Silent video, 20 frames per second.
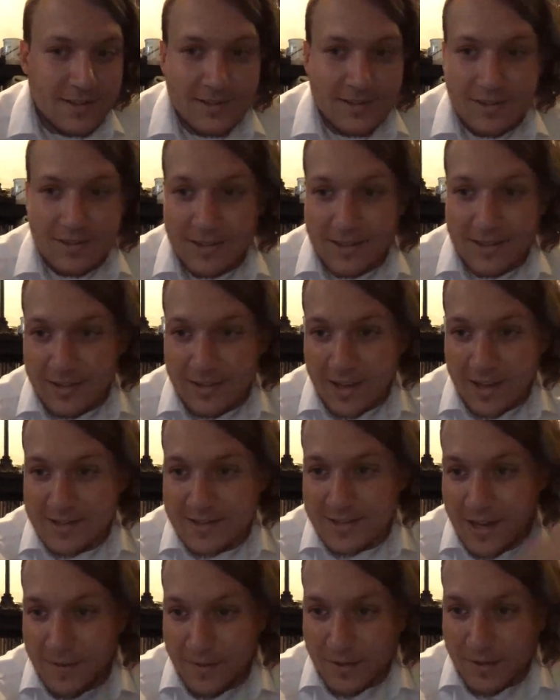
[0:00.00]
I'm just saying a
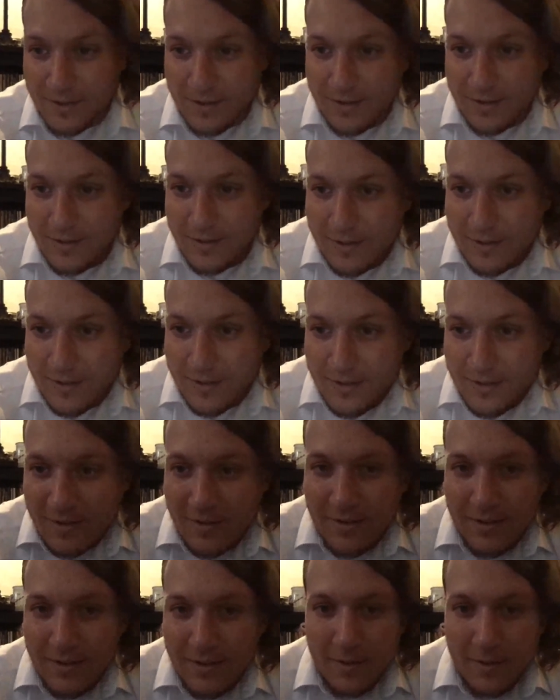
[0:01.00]
little preview for
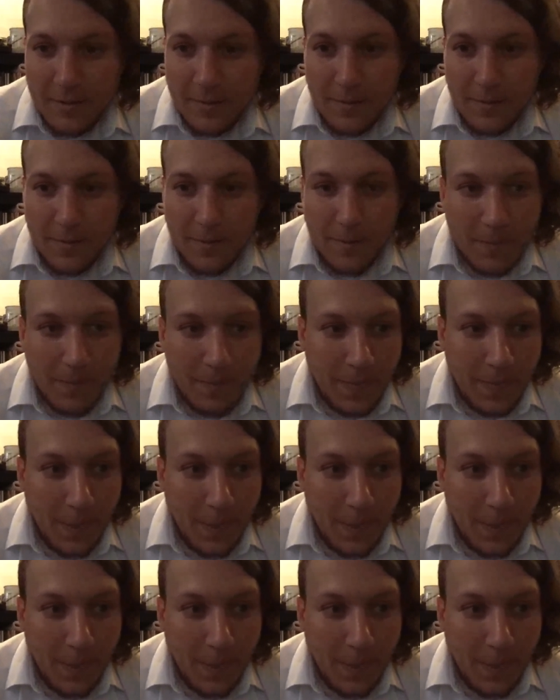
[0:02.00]
next week's show.